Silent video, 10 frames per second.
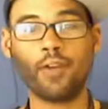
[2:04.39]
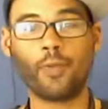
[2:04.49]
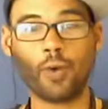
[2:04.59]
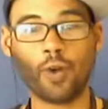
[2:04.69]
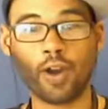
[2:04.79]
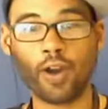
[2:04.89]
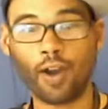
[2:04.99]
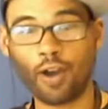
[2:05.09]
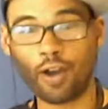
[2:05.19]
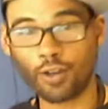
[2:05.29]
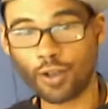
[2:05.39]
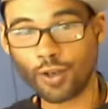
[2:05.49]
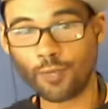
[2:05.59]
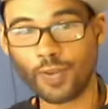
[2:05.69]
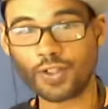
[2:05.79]
for all
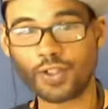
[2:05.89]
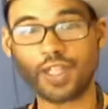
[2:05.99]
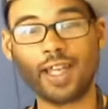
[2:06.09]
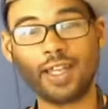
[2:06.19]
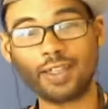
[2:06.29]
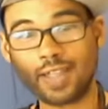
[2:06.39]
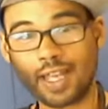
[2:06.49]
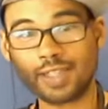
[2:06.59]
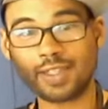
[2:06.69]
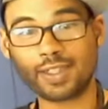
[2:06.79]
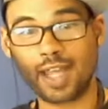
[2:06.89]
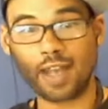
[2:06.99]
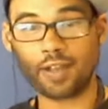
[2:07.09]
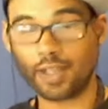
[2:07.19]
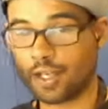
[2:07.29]
your officially licensed
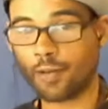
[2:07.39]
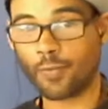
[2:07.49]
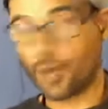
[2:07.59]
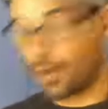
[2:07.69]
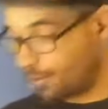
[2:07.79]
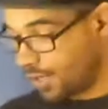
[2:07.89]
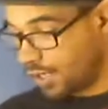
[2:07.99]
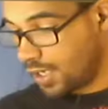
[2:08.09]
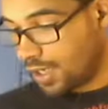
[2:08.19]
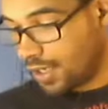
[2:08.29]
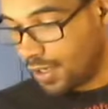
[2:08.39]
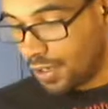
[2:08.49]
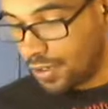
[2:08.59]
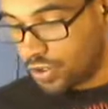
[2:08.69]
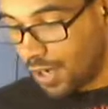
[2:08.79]
Niner gear from
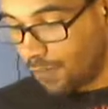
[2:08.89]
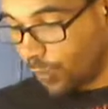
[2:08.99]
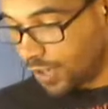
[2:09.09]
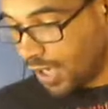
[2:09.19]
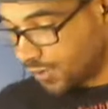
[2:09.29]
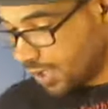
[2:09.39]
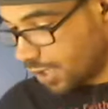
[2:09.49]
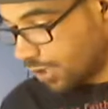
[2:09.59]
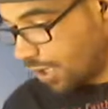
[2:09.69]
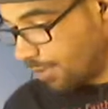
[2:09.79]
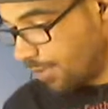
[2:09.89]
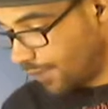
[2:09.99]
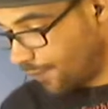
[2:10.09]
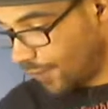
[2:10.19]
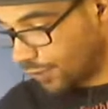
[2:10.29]
shop49ers.com,
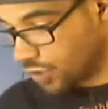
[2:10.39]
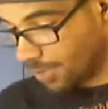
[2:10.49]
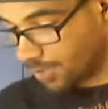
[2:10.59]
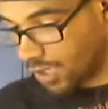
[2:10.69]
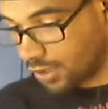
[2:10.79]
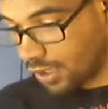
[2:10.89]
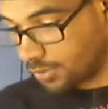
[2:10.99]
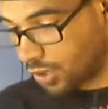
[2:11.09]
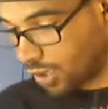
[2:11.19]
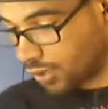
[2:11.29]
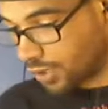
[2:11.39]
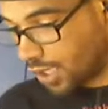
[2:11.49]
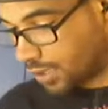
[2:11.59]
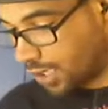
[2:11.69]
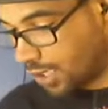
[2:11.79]
NFLshop.com,
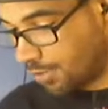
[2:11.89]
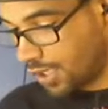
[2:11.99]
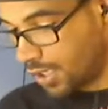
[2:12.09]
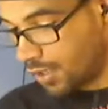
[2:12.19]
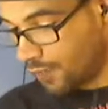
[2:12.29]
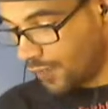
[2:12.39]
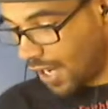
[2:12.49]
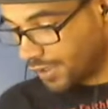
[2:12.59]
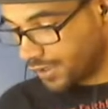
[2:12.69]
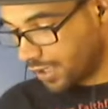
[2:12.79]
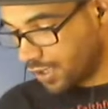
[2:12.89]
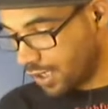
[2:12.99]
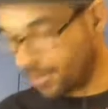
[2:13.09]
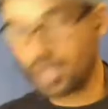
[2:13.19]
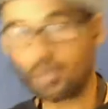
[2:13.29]
Target.com,
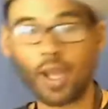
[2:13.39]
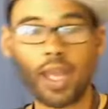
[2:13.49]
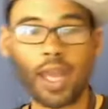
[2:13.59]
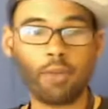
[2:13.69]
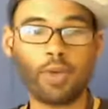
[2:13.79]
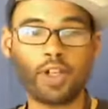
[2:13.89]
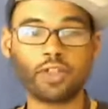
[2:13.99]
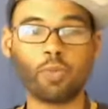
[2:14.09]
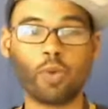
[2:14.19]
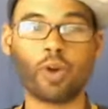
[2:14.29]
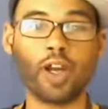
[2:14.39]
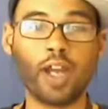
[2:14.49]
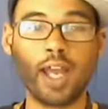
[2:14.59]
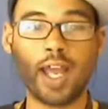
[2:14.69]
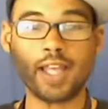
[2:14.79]
Fanatics.com, eBay, and much
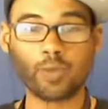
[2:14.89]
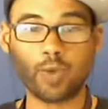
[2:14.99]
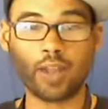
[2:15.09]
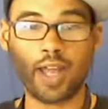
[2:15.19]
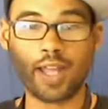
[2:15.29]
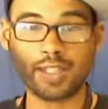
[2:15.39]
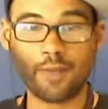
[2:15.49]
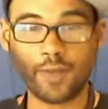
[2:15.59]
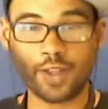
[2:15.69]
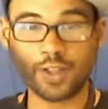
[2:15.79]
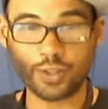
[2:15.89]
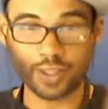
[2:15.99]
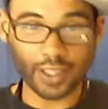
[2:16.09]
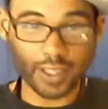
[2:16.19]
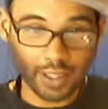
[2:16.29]
more, as well as official,